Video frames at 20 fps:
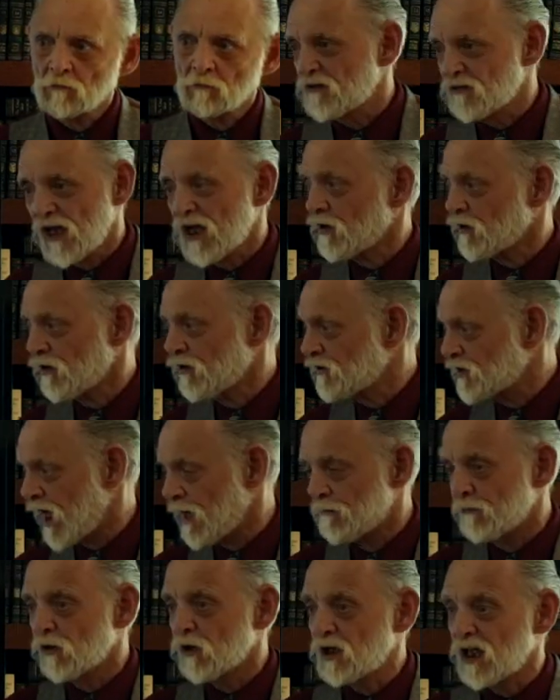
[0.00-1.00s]
It's not a good
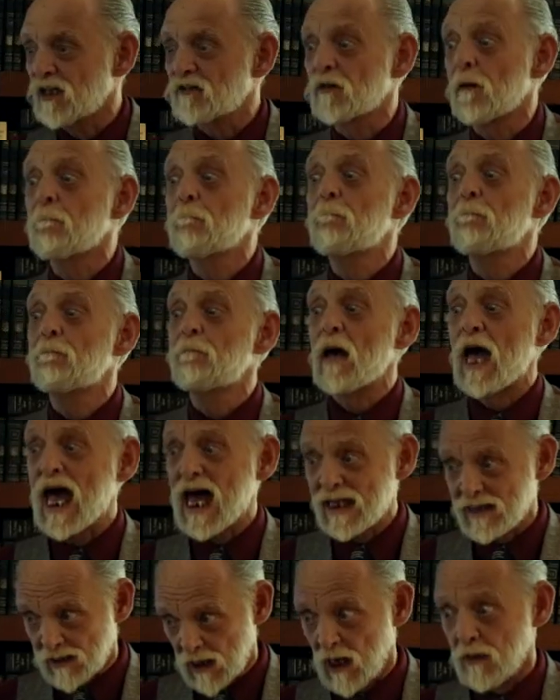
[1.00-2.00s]
time book. It's a
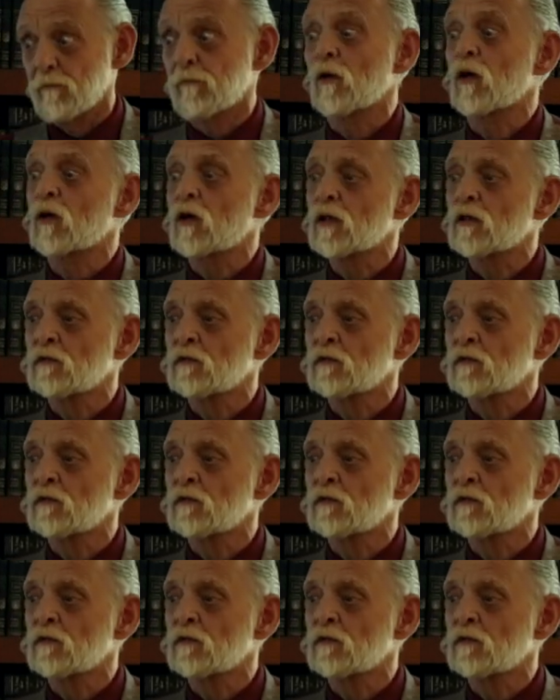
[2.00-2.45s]
bad time book.